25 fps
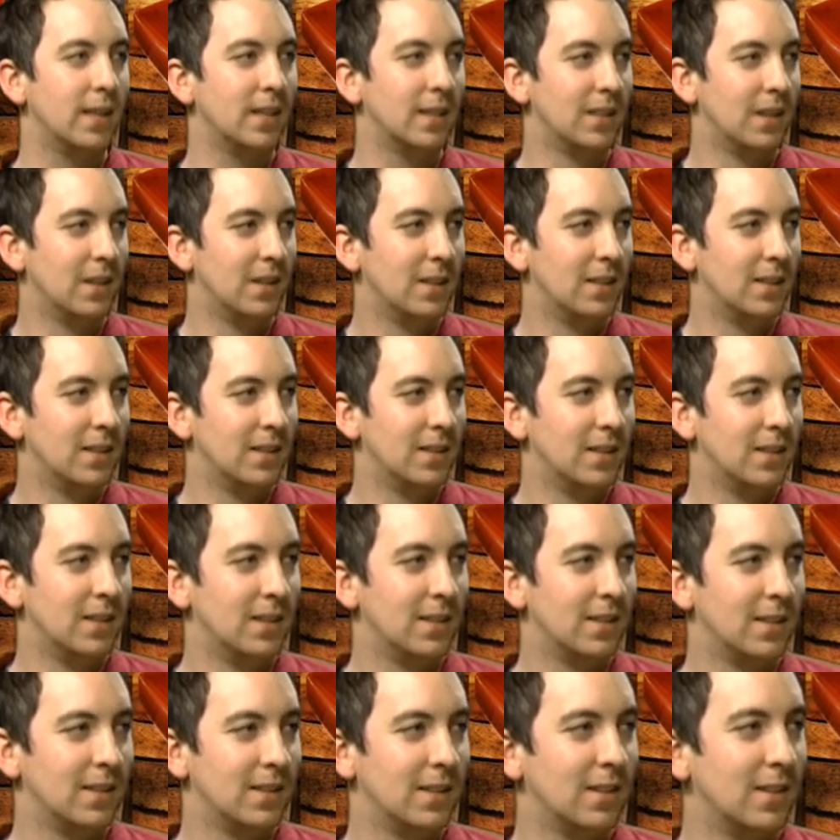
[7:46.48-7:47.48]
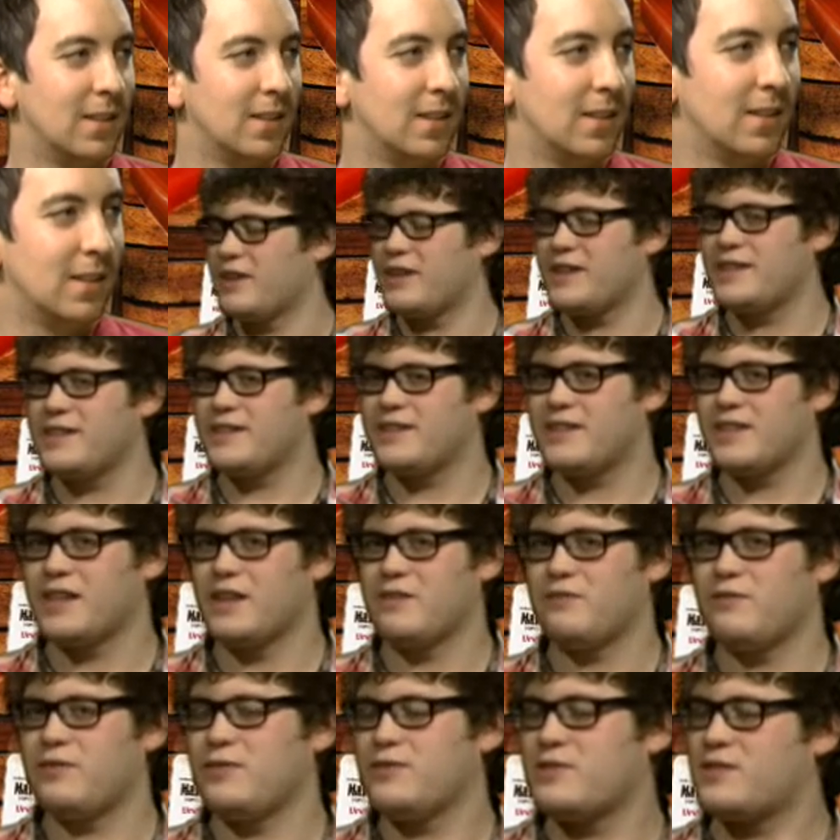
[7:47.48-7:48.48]
I would wonder, though, right?
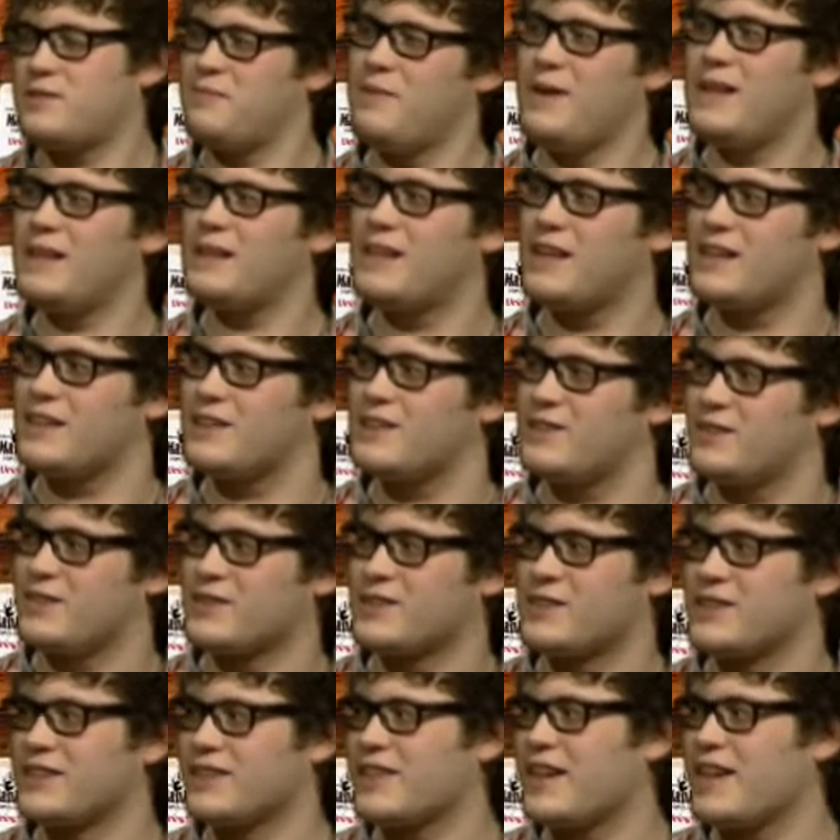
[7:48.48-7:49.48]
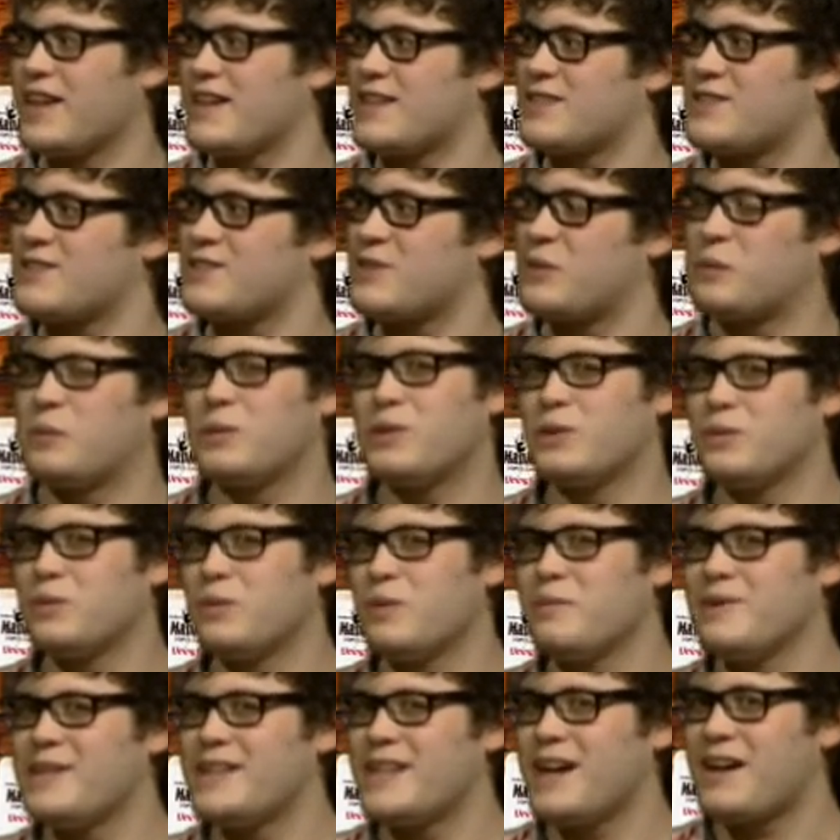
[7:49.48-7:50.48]
If you smell like urinal cakes, would a
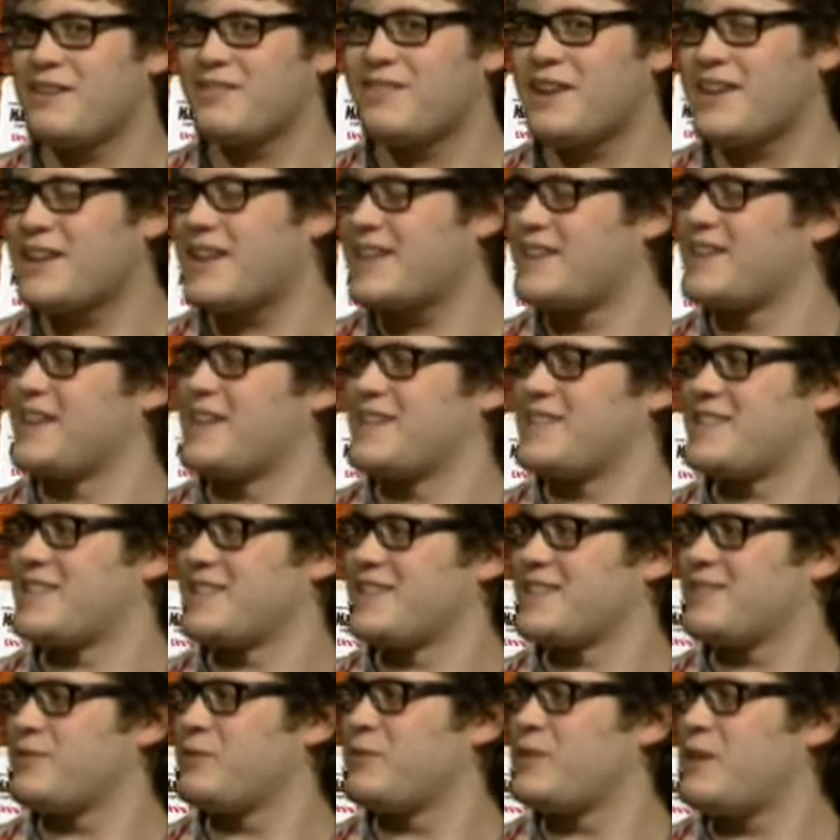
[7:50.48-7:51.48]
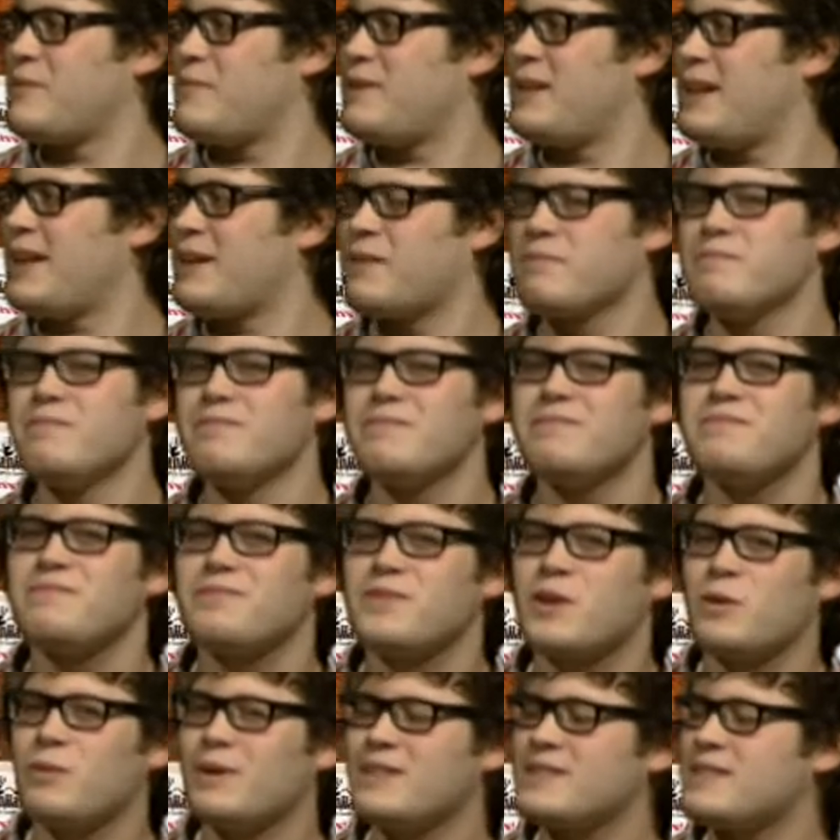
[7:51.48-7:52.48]
woman not recognize it? Would they be like,
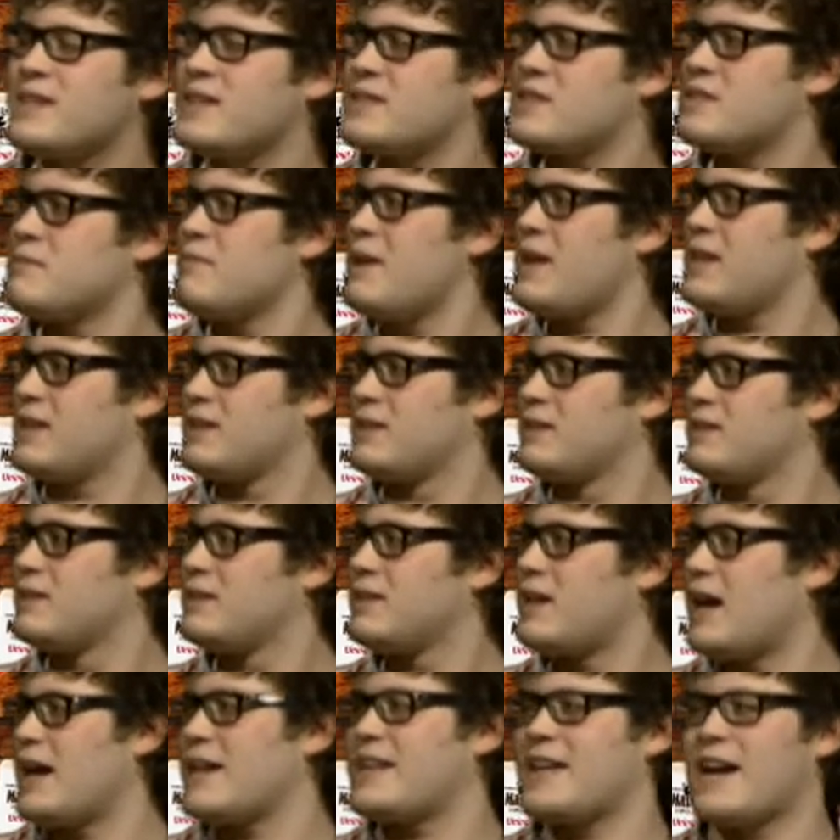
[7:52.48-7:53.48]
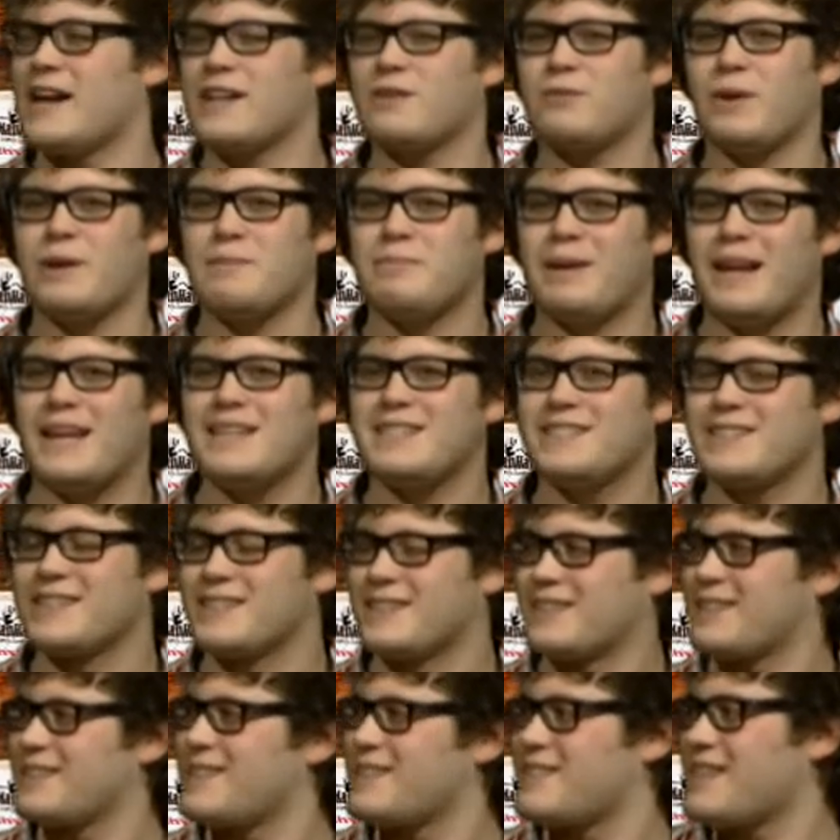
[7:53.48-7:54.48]
what's that smell? I can't quite place it,
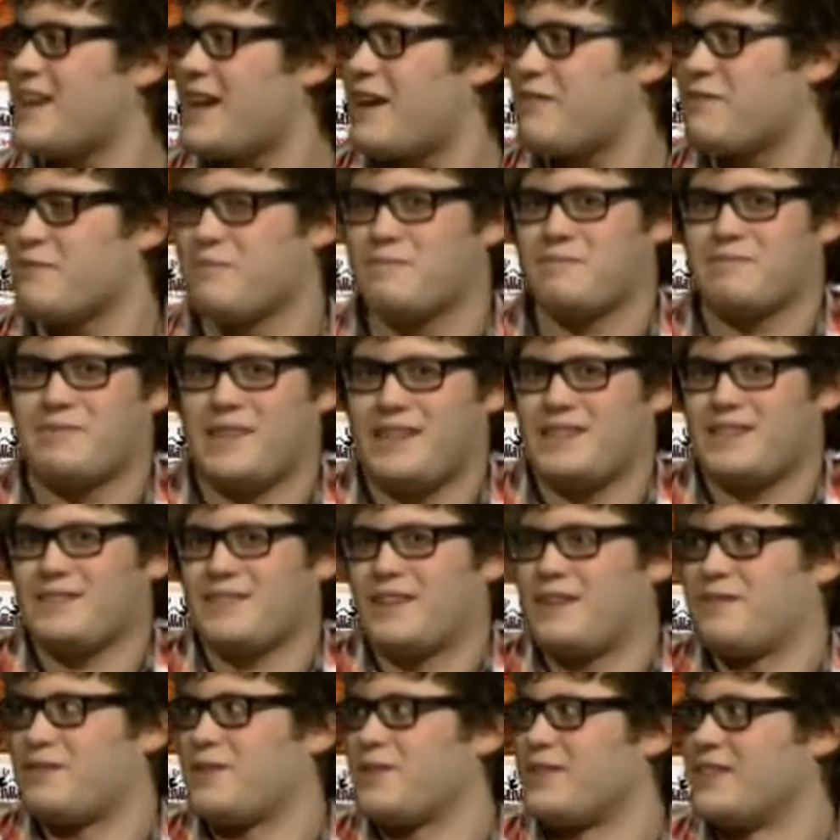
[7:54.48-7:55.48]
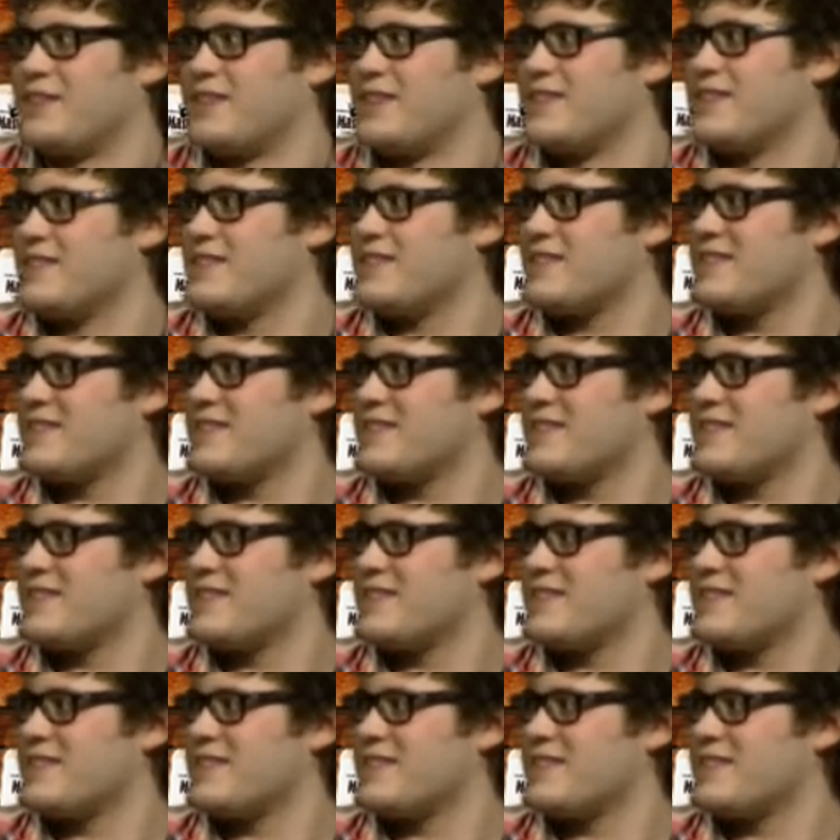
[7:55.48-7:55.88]
because they don't have urinals.